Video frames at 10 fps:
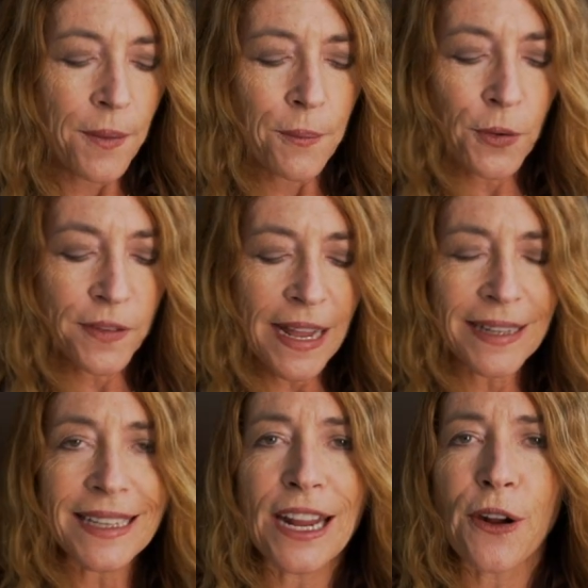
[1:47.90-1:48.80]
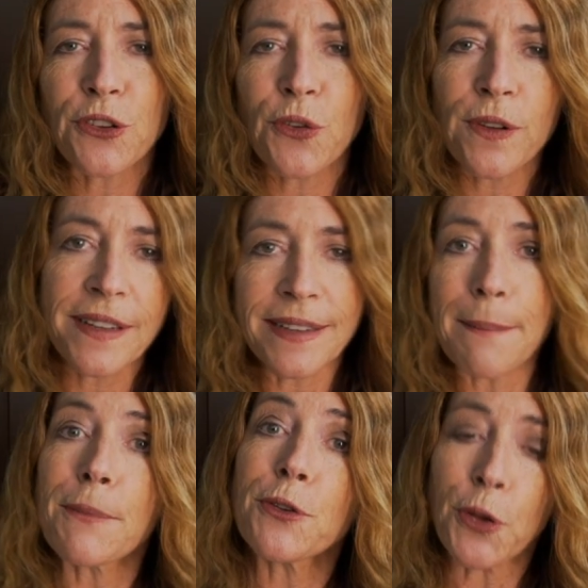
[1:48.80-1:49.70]
Personality characteristic
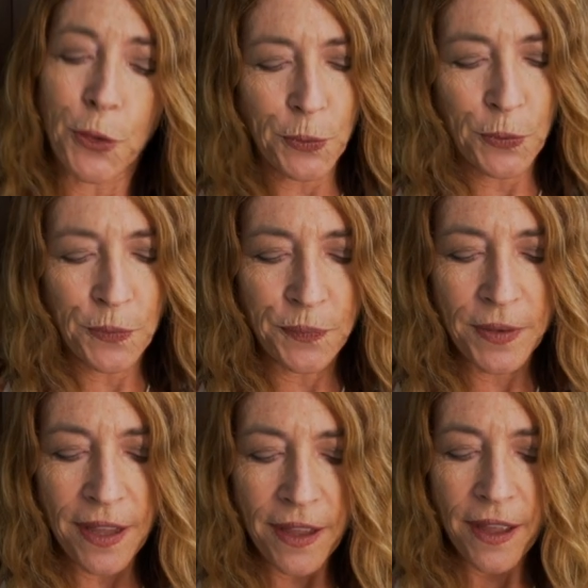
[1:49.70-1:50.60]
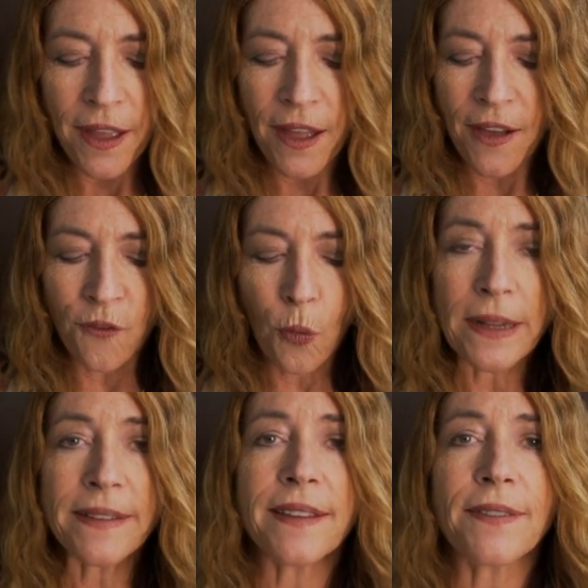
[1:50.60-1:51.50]
number two,
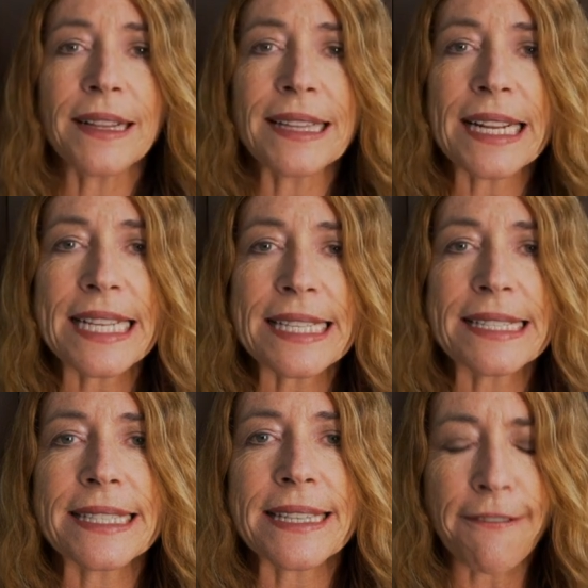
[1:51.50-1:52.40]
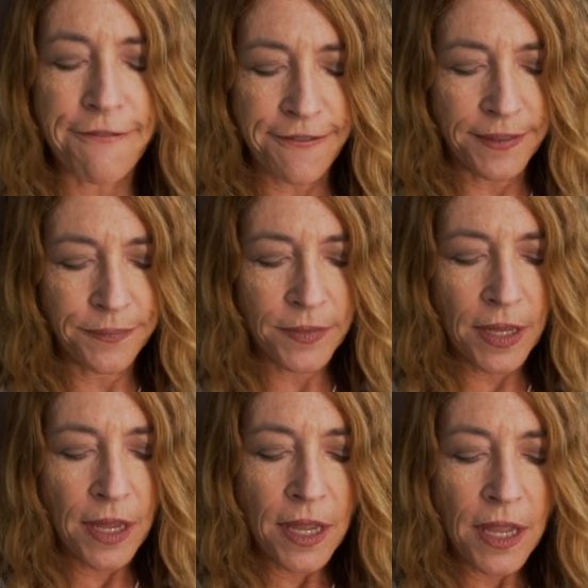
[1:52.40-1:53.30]
avoidance of collecting stuff.
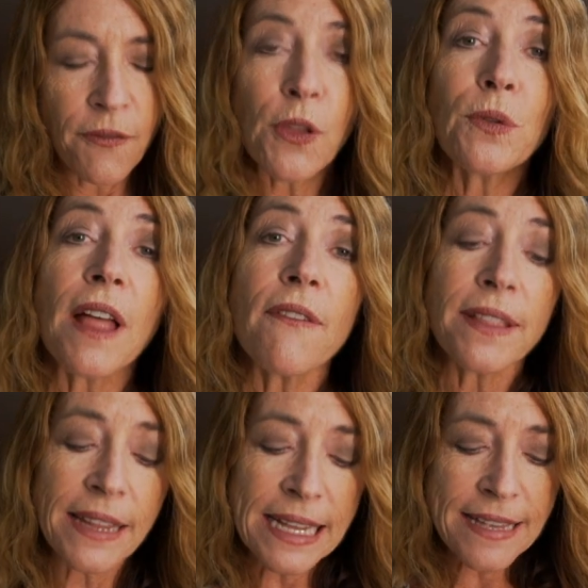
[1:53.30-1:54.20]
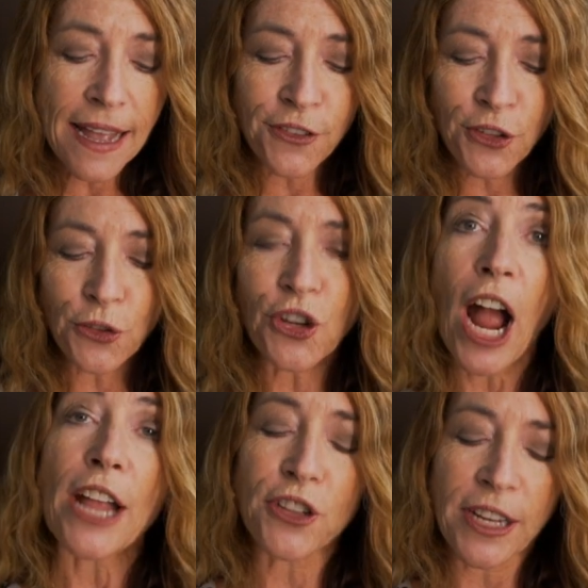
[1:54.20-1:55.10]
If you lovingly touch your
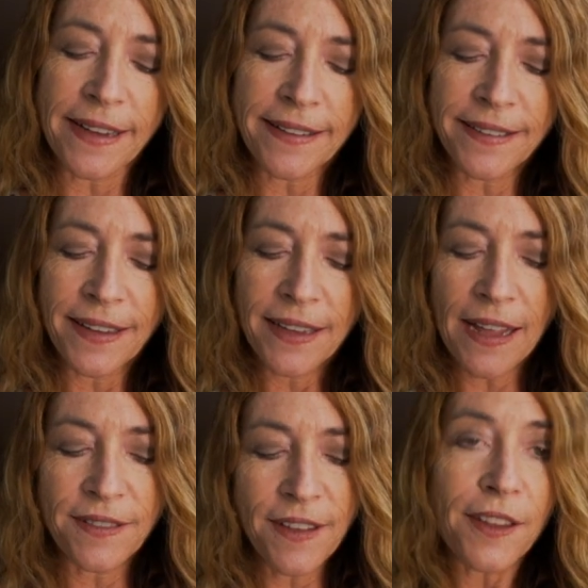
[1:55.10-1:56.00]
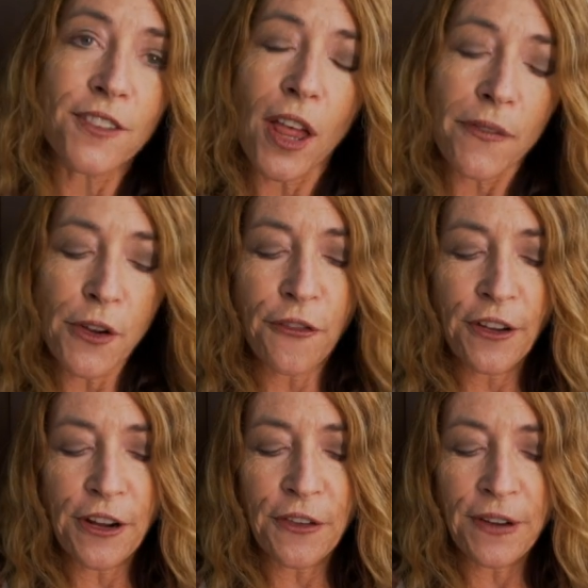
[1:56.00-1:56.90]
tchotchkes and dust all of your
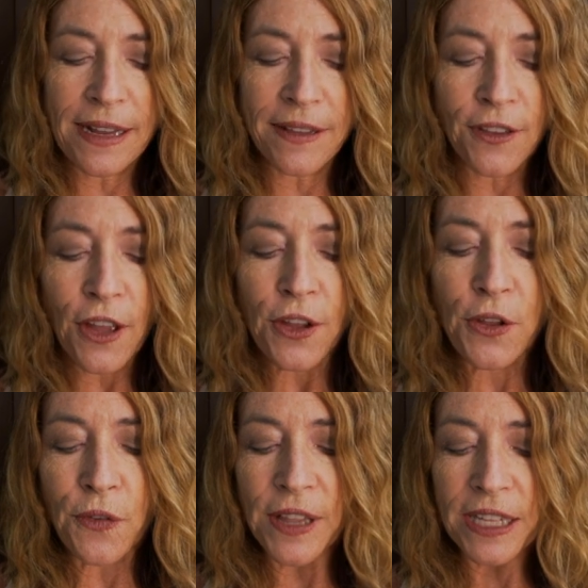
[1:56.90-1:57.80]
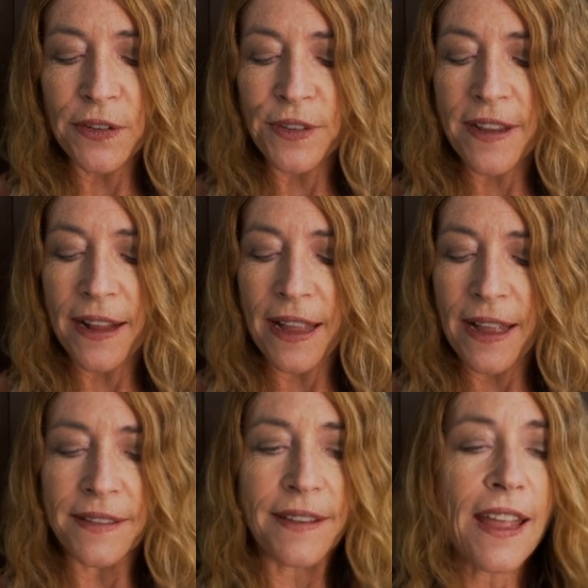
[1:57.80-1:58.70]
figurines you've collected for
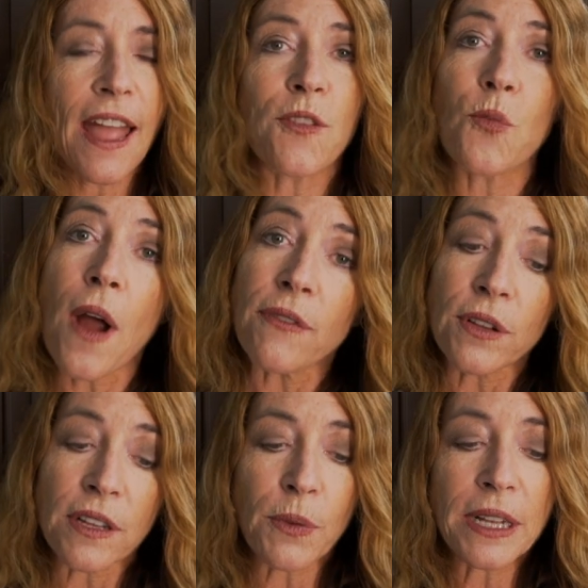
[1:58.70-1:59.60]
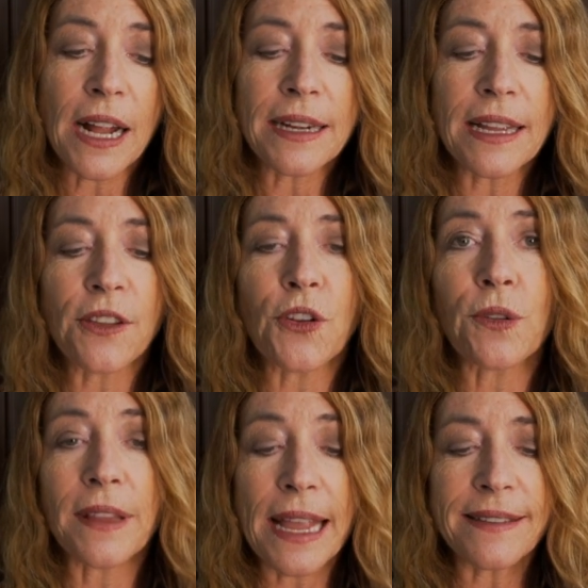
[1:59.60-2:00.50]
decades and revel in reclining in
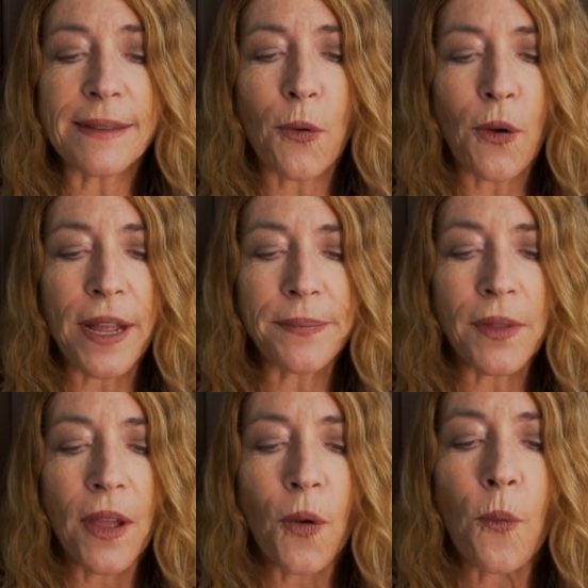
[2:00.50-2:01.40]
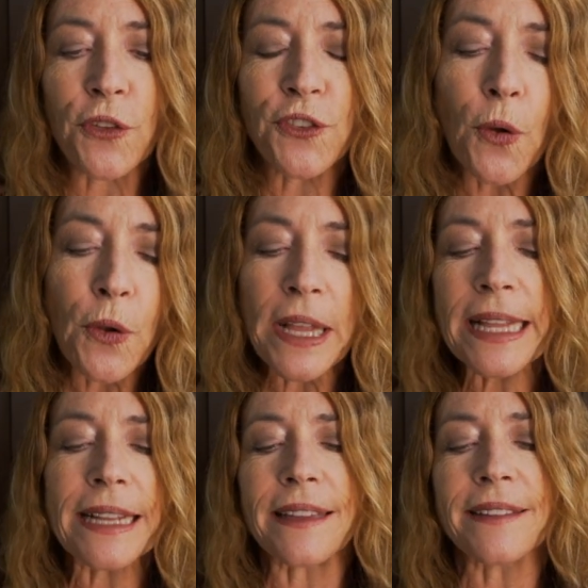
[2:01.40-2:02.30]
your lazy boy while
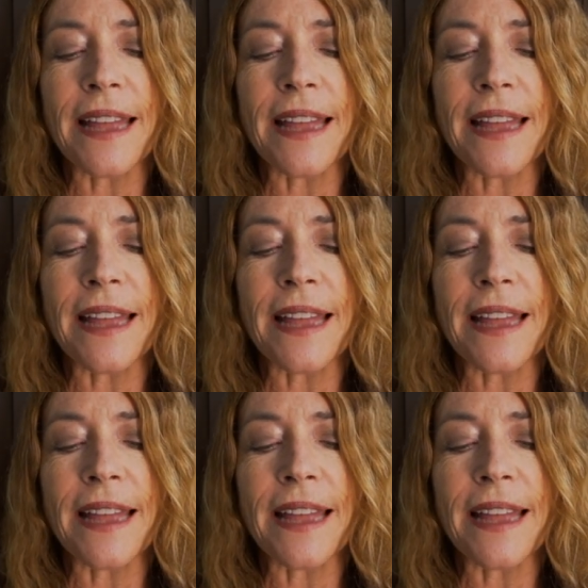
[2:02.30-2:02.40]
soaking in the